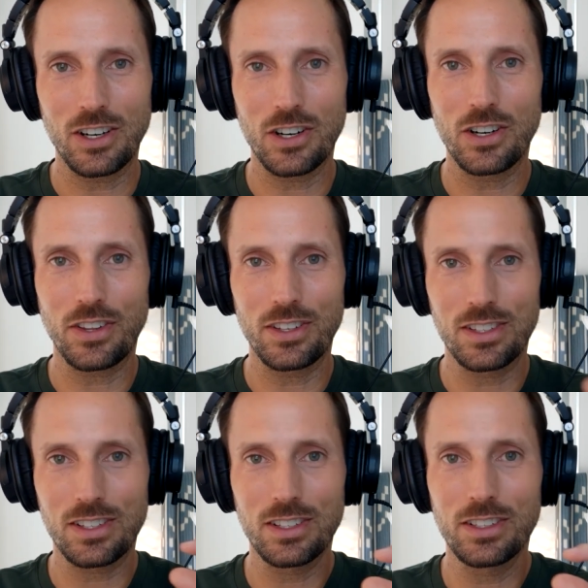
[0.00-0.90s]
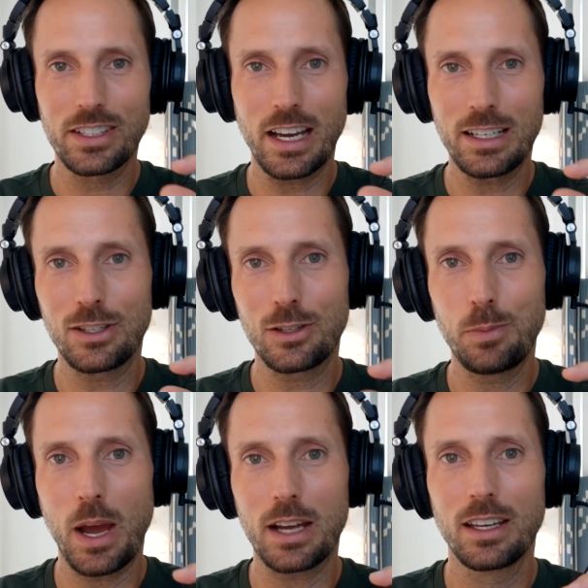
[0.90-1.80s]
Earth as this little tiny
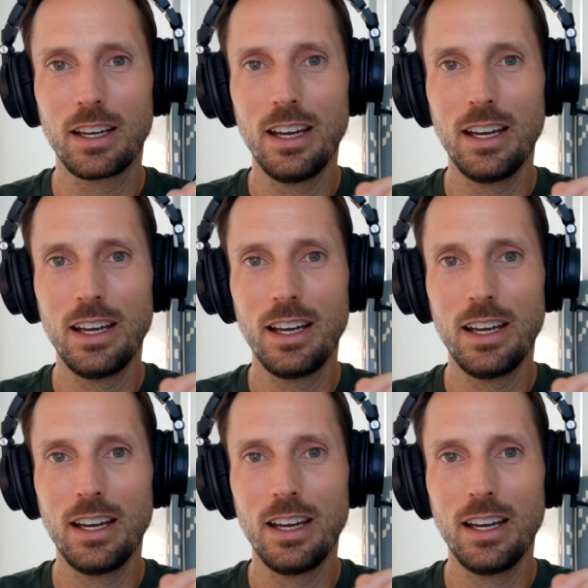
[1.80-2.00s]
speck